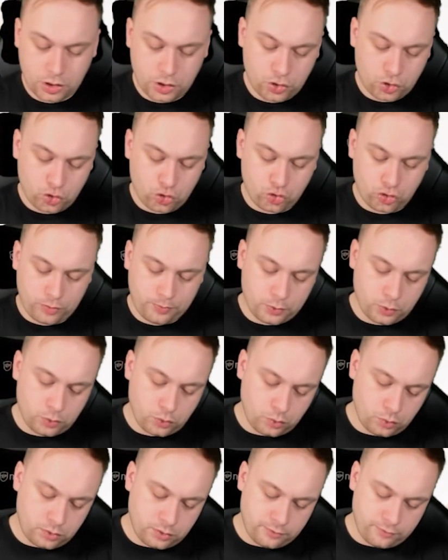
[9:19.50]

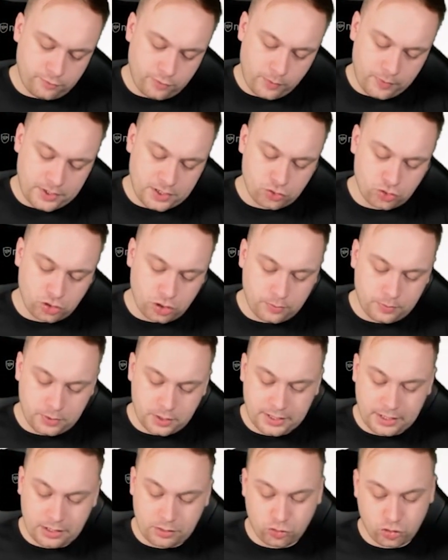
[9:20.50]
Triple Forbidden Droplet.
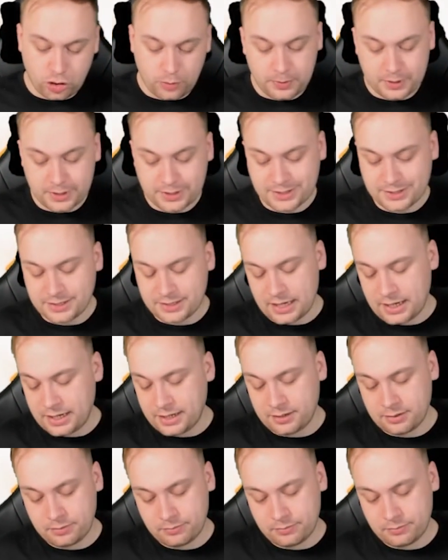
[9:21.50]
Now, Droplet's insane.